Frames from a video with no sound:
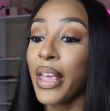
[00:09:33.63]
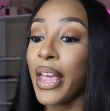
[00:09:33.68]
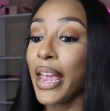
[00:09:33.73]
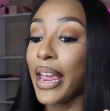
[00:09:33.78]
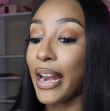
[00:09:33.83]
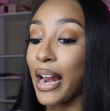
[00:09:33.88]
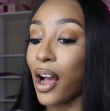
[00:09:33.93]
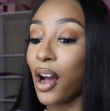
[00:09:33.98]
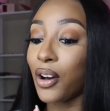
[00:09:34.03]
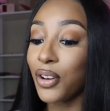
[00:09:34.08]

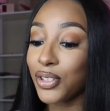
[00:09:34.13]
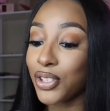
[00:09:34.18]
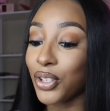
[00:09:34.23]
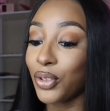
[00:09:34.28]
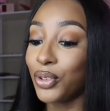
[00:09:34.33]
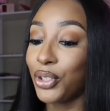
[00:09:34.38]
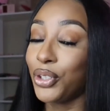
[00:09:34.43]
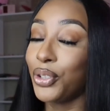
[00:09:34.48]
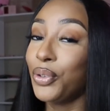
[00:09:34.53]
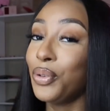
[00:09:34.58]
And I
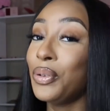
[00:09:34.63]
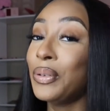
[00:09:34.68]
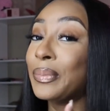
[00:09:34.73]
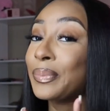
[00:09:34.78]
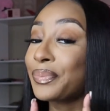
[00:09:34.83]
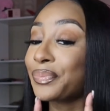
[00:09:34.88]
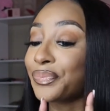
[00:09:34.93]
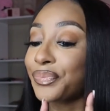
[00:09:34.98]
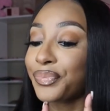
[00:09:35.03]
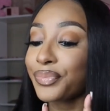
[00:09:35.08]
also
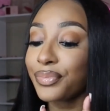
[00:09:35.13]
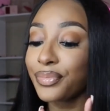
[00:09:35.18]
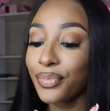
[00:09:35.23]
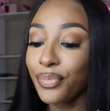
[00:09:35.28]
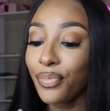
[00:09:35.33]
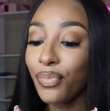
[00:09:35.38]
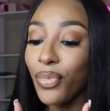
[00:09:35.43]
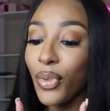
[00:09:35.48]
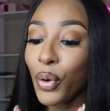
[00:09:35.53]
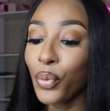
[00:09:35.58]
do
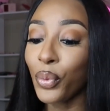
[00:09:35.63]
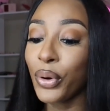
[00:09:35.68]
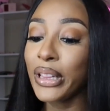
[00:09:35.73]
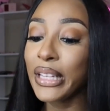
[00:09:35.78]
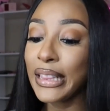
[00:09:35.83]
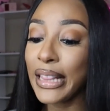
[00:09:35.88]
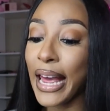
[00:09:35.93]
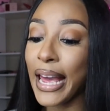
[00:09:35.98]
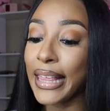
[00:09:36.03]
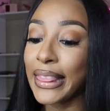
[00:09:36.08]

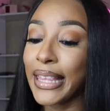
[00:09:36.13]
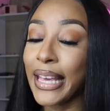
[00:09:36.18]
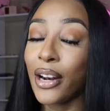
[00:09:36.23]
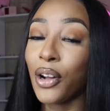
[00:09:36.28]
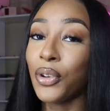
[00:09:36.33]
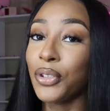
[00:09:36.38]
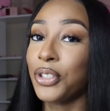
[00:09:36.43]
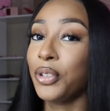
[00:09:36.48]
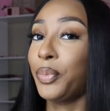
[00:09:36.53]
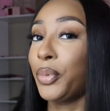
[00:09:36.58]
really like that
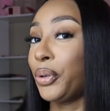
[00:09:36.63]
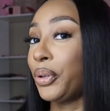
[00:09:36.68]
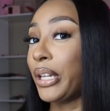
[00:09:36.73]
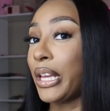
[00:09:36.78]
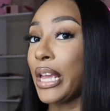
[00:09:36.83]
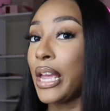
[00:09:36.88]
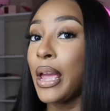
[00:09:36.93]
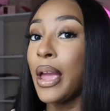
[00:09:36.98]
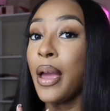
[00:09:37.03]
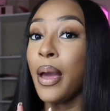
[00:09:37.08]
Ulta
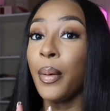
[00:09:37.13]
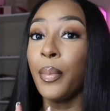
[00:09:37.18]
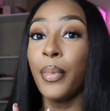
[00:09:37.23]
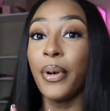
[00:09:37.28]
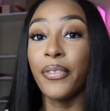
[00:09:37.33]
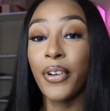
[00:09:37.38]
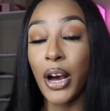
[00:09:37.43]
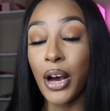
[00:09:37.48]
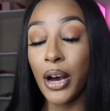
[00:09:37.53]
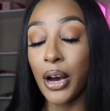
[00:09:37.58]
Beauty
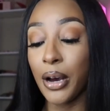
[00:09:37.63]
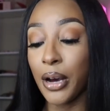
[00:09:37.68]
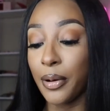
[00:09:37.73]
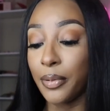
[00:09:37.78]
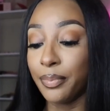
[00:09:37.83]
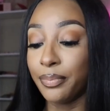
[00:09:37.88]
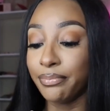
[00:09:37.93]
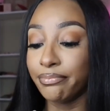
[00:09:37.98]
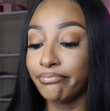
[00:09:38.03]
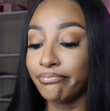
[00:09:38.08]

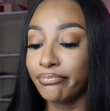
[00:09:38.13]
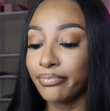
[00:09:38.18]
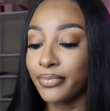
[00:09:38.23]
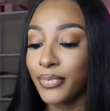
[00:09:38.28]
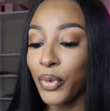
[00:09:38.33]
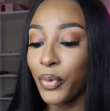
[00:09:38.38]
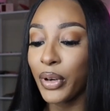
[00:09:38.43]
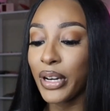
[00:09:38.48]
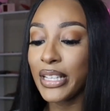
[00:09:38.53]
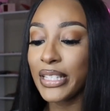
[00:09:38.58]
um
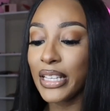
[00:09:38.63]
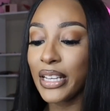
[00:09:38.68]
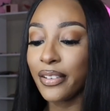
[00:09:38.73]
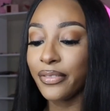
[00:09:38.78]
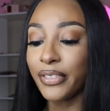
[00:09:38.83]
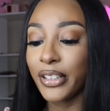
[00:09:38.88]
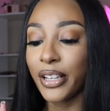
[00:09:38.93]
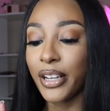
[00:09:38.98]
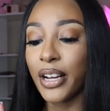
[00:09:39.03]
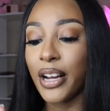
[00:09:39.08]
what is
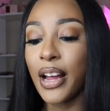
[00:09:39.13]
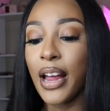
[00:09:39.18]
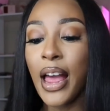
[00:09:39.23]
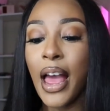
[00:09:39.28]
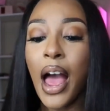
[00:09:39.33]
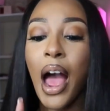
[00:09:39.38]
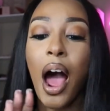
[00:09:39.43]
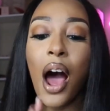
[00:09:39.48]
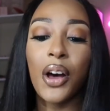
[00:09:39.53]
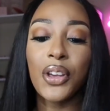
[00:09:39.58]
it the i
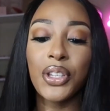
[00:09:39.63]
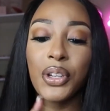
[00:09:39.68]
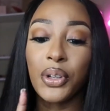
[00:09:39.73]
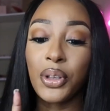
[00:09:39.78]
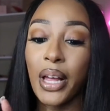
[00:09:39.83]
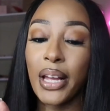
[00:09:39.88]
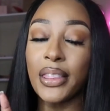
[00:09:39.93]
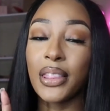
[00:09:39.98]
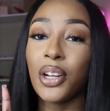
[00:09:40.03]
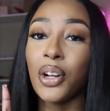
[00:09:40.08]
also do
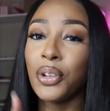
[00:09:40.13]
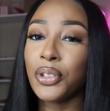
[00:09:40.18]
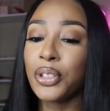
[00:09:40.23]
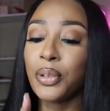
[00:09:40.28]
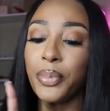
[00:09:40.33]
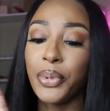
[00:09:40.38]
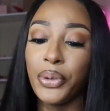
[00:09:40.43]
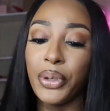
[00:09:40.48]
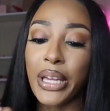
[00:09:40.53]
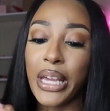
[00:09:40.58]
like the
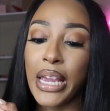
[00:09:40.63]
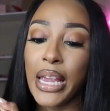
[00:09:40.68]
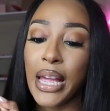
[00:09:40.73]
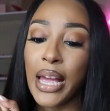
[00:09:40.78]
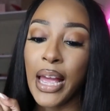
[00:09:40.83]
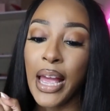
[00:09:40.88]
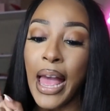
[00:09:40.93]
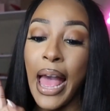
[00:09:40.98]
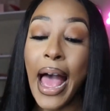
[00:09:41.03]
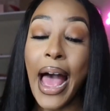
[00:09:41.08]
ulta
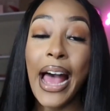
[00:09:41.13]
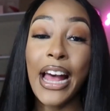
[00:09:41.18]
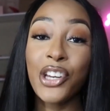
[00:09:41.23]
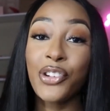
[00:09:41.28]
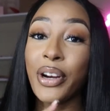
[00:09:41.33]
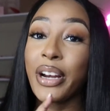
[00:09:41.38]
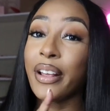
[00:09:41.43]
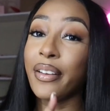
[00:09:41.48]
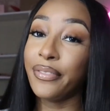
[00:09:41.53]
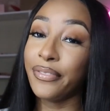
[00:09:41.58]
beauty
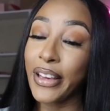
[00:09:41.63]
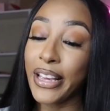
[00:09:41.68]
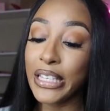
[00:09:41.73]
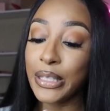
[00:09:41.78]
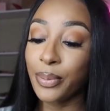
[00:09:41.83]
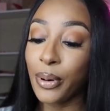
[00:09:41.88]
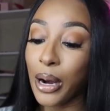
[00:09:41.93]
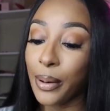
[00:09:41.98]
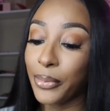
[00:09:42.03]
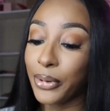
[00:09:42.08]
hydrating
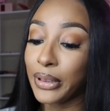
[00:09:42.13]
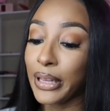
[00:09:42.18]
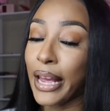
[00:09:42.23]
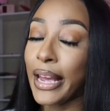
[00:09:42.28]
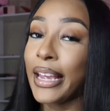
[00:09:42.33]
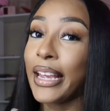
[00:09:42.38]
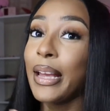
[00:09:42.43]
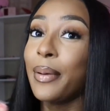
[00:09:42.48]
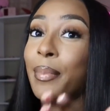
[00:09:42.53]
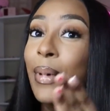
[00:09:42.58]
face primer
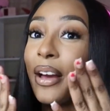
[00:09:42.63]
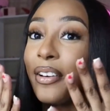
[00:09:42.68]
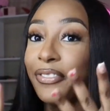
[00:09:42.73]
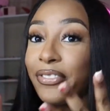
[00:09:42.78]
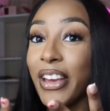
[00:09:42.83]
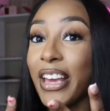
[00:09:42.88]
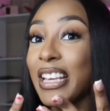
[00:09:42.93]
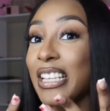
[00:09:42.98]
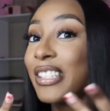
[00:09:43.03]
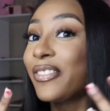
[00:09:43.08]
like my
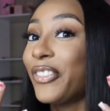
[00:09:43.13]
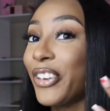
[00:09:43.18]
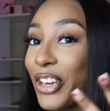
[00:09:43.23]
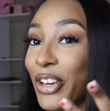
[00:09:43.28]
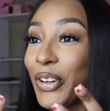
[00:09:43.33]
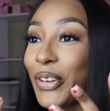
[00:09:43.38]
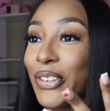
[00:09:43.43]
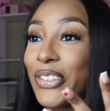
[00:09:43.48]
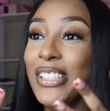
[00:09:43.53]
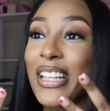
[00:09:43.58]
face
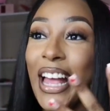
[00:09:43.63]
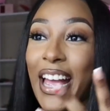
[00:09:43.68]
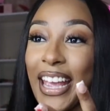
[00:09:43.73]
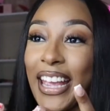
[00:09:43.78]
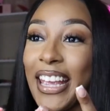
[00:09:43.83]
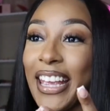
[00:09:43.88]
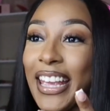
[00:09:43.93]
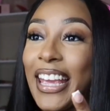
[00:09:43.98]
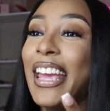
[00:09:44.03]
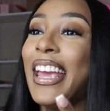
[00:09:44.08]
feels
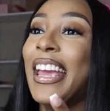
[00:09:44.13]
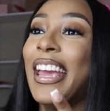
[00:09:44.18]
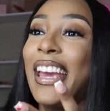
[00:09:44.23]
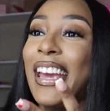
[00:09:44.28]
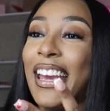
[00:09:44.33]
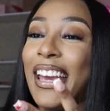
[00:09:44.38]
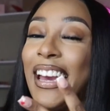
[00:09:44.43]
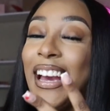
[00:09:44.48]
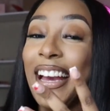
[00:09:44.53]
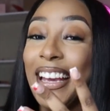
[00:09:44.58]
like
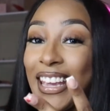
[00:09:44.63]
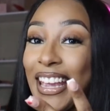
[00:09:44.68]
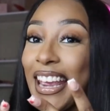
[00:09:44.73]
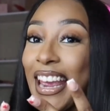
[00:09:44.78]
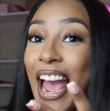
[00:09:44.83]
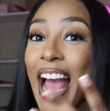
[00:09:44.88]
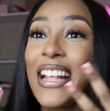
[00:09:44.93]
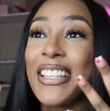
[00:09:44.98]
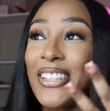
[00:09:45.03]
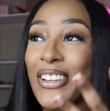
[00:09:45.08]

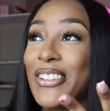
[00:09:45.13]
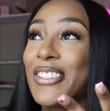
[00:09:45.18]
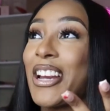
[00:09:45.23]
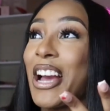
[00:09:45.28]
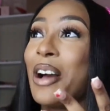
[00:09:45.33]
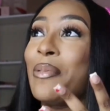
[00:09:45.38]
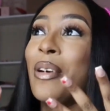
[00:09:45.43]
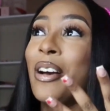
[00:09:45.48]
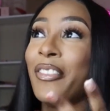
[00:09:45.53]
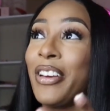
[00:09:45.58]
again i told
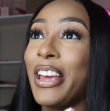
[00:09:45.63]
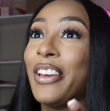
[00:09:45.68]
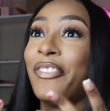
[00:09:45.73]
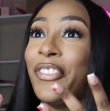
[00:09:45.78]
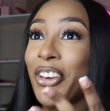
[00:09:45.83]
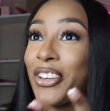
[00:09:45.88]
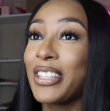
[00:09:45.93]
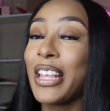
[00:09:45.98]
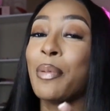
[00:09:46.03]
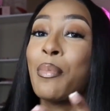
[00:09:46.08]
y'all it
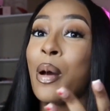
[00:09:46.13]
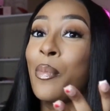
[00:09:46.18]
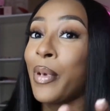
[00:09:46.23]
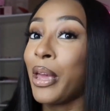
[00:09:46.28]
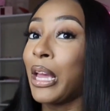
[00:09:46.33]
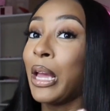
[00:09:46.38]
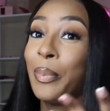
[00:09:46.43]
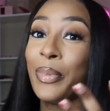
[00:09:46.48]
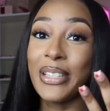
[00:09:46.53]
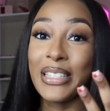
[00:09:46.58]
feels like my
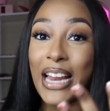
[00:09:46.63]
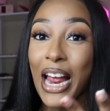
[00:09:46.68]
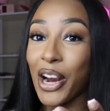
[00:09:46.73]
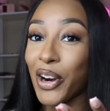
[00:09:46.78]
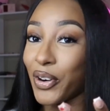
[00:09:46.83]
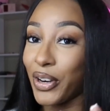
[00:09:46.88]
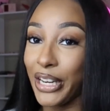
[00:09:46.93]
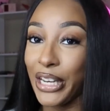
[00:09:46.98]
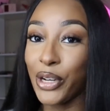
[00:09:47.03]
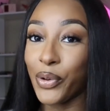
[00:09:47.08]
makeup is
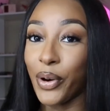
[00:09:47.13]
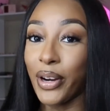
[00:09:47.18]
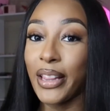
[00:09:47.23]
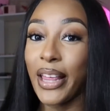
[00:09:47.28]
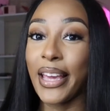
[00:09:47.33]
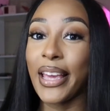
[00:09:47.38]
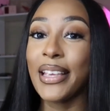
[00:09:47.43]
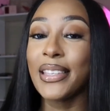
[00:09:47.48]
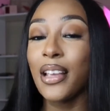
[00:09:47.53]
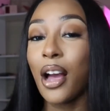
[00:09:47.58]
not going anywhere
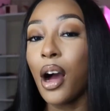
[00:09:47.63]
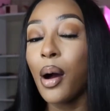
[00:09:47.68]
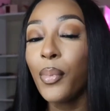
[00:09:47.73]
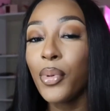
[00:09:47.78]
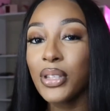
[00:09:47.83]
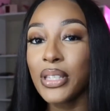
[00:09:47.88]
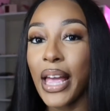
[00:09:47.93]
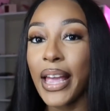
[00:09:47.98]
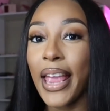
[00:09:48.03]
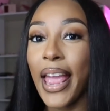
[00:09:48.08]
like it's
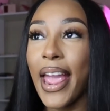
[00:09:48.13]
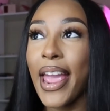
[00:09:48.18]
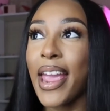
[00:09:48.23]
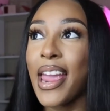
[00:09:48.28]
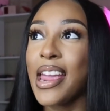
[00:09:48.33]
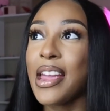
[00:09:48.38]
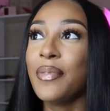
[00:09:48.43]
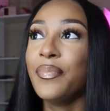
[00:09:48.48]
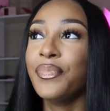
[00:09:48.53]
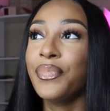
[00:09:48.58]
almost like
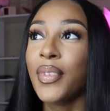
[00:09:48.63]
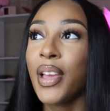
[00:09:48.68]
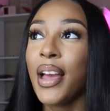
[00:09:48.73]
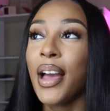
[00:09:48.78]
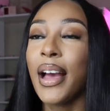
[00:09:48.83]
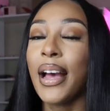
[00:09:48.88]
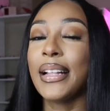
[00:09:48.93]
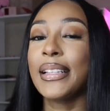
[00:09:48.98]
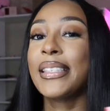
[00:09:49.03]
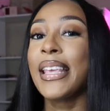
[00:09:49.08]
a
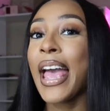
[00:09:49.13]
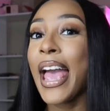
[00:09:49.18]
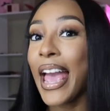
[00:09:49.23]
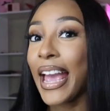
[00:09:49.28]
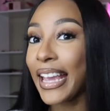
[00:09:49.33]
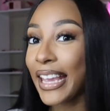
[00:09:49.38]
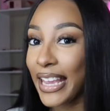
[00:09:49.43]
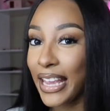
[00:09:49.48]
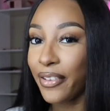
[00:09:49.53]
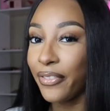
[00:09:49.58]
a
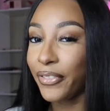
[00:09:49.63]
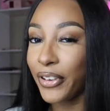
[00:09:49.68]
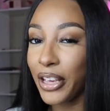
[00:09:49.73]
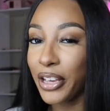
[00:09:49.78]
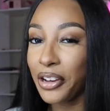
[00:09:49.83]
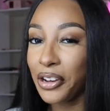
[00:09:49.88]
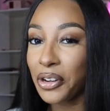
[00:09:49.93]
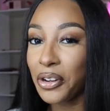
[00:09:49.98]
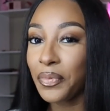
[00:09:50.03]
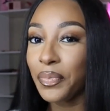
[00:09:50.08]
tacky
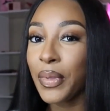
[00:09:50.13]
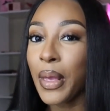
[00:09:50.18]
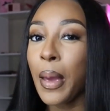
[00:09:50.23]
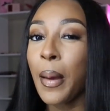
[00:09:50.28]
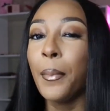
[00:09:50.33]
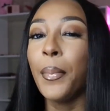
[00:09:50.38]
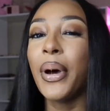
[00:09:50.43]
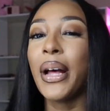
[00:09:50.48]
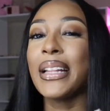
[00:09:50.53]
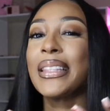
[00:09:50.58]
feel,
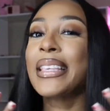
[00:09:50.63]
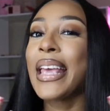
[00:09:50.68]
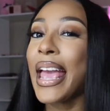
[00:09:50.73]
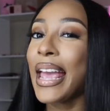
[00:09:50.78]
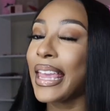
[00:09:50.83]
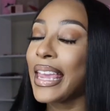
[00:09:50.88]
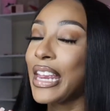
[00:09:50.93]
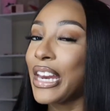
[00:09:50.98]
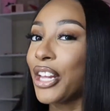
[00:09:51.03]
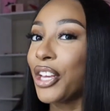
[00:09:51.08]
but a
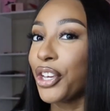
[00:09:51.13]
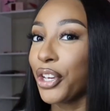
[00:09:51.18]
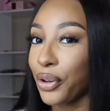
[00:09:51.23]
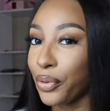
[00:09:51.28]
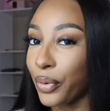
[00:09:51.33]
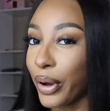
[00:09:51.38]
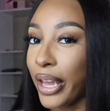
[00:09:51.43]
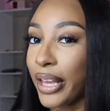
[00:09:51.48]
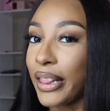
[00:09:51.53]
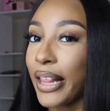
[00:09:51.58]
tacky in a
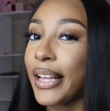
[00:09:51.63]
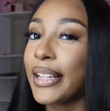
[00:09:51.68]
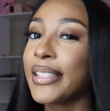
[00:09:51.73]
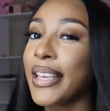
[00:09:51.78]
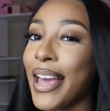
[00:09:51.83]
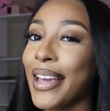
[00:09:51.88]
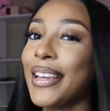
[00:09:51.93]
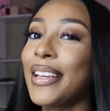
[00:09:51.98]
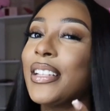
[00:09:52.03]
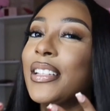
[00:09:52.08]
good way. Like
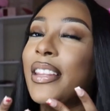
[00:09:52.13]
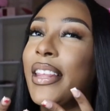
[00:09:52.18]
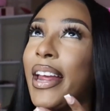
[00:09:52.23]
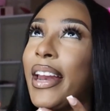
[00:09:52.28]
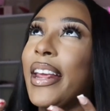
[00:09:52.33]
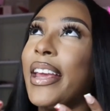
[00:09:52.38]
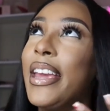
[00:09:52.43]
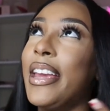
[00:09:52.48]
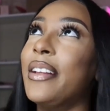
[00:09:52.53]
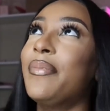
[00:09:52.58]
tacky
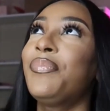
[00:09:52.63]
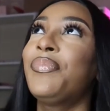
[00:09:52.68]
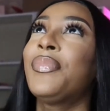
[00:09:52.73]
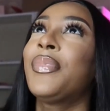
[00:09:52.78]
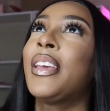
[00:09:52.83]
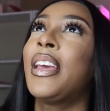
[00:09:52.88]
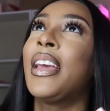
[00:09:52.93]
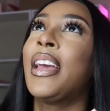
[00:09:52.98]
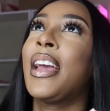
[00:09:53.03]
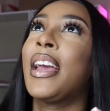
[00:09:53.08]
that it
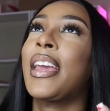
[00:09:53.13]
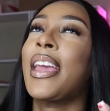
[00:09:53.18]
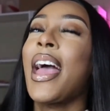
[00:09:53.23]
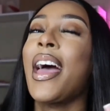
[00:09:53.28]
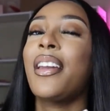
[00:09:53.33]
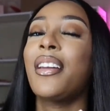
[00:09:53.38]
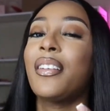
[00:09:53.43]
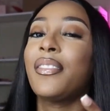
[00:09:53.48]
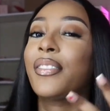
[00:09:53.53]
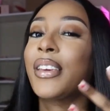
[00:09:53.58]

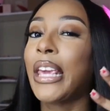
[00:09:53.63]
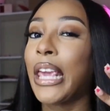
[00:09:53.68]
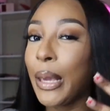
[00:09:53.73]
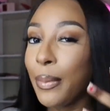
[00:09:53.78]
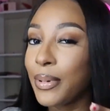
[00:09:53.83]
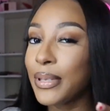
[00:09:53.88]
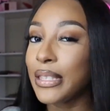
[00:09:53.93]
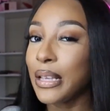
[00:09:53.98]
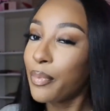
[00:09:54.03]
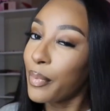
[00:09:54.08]
kind of
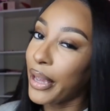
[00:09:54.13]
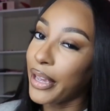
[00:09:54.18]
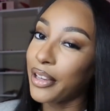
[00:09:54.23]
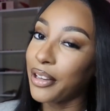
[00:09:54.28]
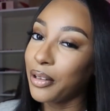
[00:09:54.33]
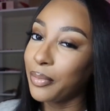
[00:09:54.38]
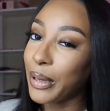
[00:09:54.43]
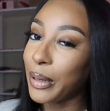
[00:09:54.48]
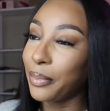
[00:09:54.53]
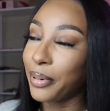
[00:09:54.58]
keeps the
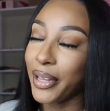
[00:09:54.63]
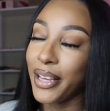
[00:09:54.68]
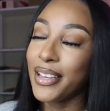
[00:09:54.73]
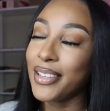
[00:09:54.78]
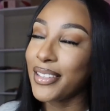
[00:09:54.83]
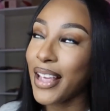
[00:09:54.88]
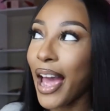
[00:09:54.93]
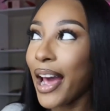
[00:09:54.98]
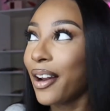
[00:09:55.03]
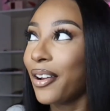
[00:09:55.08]
makeup in
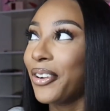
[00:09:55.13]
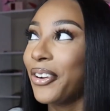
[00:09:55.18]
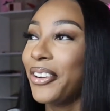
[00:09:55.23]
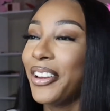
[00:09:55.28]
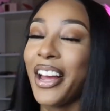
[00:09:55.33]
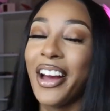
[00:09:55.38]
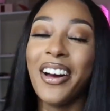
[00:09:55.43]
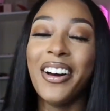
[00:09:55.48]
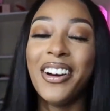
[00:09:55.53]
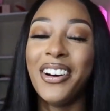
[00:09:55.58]
place. I don't know
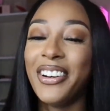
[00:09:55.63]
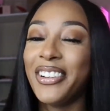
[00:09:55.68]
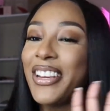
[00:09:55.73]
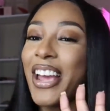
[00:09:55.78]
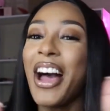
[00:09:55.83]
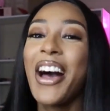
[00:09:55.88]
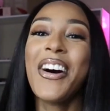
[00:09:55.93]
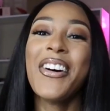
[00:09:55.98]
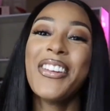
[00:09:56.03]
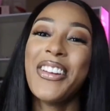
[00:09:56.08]
y'all.
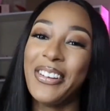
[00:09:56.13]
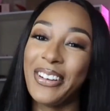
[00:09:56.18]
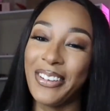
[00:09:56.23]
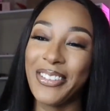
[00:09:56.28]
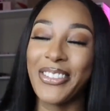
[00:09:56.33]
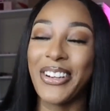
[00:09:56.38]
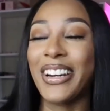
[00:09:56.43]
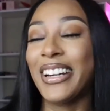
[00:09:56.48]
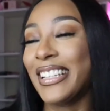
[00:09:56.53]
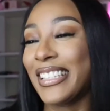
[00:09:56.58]
y'all know what
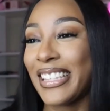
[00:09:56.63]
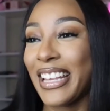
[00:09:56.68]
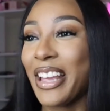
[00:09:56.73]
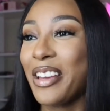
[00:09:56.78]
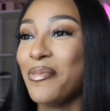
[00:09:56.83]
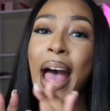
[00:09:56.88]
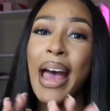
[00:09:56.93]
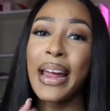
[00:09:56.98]
I'm trying to say.